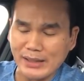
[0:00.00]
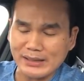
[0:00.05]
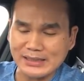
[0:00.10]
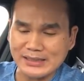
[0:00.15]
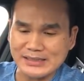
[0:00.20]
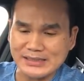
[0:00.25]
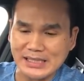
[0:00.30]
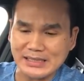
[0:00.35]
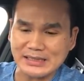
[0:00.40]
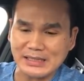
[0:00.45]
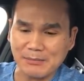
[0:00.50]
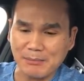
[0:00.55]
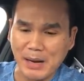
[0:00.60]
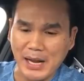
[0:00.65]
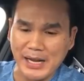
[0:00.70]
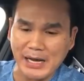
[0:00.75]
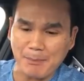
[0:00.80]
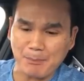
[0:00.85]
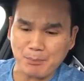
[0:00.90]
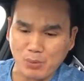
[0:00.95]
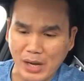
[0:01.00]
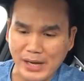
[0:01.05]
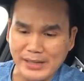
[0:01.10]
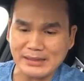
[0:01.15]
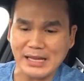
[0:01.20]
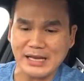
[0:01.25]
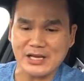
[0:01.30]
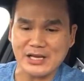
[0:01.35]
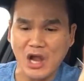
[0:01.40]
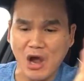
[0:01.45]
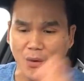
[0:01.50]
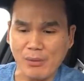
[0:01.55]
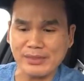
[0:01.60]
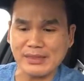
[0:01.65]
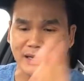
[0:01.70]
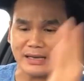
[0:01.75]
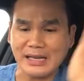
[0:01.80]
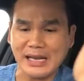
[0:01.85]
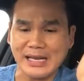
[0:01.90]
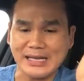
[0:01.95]
to set their mind up right, that knowing
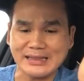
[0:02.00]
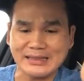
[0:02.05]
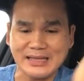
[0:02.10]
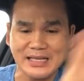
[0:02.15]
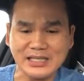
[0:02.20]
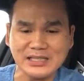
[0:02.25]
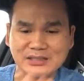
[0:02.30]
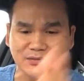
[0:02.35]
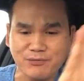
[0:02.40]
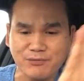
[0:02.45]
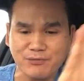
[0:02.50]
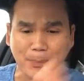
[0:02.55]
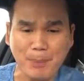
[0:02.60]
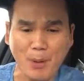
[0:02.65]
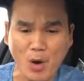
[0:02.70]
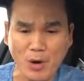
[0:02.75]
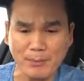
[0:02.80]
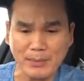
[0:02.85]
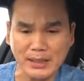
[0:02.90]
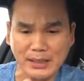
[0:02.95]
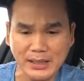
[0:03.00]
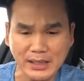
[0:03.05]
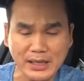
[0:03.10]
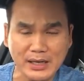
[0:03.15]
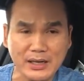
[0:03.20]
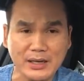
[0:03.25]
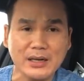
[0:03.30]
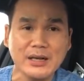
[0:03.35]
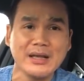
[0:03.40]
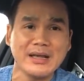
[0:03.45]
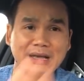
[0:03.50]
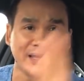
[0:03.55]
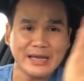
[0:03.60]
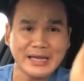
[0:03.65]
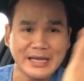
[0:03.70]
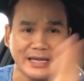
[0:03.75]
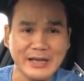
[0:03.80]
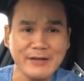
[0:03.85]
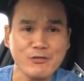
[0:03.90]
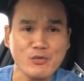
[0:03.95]
that, hey, this appointment here,
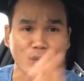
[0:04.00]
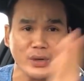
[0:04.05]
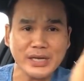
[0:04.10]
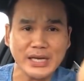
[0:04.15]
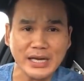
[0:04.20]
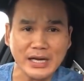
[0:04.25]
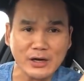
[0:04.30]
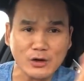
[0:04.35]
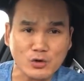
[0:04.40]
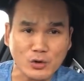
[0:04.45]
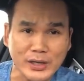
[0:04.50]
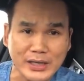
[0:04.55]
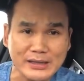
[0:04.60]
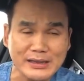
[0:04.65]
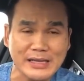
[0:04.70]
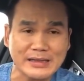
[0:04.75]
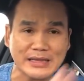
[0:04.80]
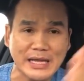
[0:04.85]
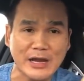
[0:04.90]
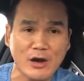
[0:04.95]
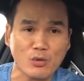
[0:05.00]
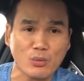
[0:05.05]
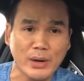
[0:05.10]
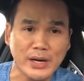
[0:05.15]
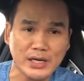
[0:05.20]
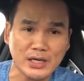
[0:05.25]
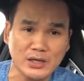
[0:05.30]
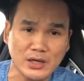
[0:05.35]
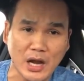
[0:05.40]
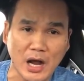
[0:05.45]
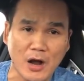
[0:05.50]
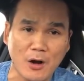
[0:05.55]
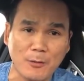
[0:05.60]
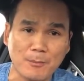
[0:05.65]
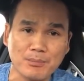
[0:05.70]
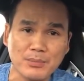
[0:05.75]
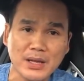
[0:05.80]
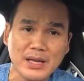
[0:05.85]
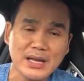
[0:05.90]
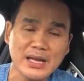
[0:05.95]
if we can agree that they are ready to
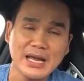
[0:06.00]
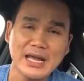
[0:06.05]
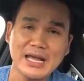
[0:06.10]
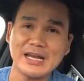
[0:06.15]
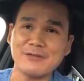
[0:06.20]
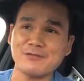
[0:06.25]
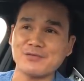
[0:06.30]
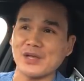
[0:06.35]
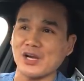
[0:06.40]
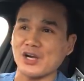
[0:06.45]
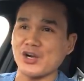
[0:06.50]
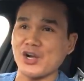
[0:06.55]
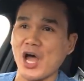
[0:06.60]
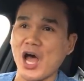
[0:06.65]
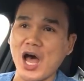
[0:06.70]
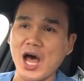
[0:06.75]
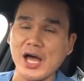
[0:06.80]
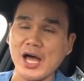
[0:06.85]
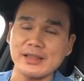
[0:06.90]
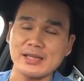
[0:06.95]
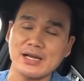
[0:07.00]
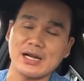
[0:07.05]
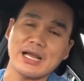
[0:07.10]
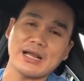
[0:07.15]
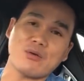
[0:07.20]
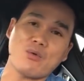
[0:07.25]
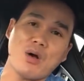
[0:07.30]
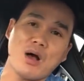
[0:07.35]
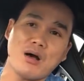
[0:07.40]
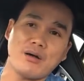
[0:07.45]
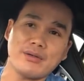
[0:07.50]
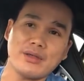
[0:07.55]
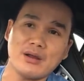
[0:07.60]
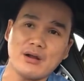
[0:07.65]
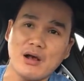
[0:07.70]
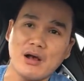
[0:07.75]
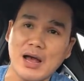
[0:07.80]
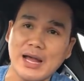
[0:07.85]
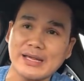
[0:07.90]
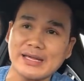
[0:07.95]
go. And if they're not, they're like, well,
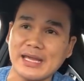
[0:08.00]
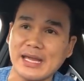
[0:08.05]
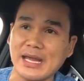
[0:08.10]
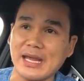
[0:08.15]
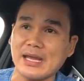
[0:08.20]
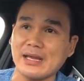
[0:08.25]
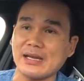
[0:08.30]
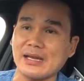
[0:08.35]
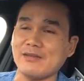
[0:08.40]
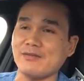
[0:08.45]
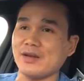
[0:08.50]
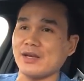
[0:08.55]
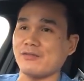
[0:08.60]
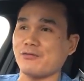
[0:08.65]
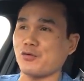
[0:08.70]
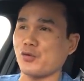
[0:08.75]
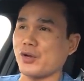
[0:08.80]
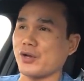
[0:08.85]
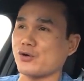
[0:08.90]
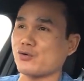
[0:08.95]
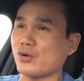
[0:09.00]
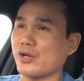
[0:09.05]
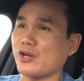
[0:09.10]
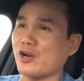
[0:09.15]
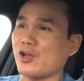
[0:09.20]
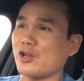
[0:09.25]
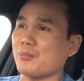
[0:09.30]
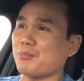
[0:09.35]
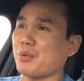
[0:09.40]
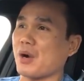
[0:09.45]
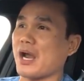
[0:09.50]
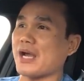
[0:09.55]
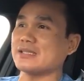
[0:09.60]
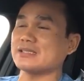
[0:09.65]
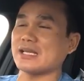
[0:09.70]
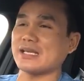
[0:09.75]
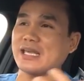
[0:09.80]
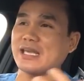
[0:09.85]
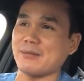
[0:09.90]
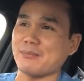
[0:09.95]
I can't, even if we agreed on the
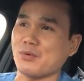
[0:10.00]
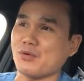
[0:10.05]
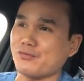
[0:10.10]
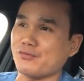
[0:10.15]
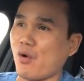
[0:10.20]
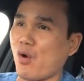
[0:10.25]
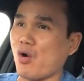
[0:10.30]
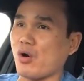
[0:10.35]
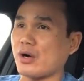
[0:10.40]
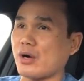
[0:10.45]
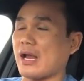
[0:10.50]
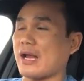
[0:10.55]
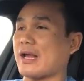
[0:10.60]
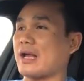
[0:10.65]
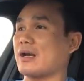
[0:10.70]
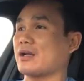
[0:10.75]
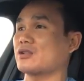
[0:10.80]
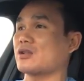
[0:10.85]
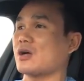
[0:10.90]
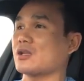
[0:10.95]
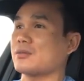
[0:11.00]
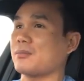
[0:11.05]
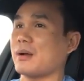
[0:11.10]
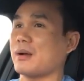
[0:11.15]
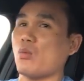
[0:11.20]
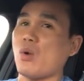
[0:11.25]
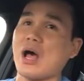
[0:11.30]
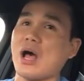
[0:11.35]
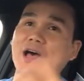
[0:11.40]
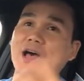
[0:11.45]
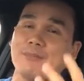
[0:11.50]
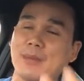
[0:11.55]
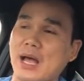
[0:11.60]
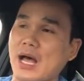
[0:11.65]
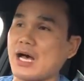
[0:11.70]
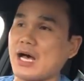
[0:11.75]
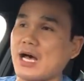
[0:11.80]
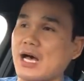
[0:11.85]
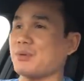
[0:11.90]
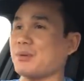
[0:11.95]
price, I can't move forward. I got to talk to my wife, my
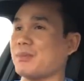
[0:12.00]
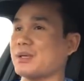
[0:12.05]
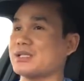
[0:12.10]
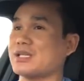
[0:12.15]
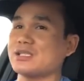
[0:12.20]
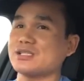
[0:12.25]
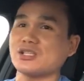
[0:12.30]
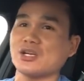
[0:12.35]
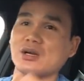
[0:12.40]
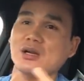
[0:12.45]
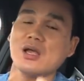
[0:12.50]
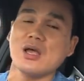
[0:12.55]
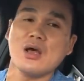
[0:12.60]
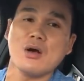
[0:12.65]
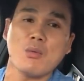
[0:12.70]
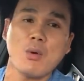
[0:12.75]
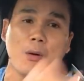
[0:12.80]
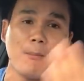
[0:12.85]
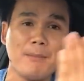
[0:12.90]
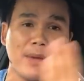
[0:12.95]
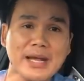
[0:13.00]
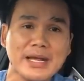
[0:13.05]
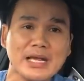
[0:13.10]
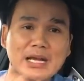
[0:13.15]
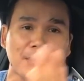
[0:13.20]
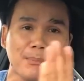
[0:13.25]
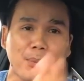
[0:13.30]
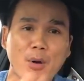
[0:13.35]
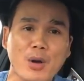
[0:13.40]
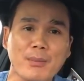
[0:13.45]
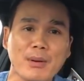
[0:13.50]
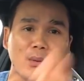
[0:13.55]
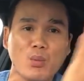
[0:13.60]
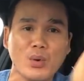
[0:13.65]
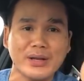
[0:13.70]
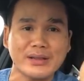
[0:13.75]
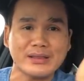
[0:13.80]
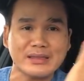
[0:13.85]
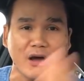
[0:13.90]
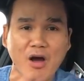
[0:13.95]
husband, my sister. Well, make an appointment
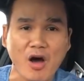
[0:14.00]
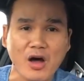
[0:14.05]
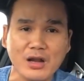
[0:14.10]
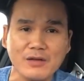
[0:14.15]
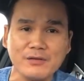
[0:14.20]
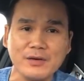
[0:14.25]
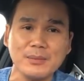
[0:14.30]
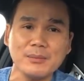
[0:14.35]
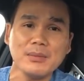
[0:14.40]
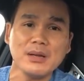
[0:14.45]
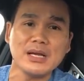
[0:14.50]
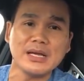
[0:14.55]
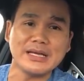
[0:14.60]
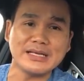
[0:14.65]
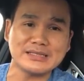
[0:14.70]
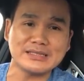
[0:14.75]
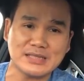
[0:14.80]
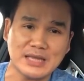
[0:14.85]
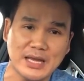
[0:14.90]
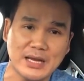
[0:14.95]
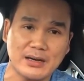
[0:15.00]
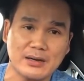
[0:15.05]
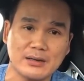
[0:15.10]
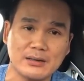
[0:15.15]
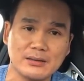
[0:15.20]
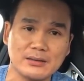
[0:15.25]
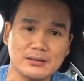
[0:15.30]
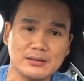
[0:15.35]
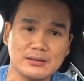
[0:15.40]
where all of them is there.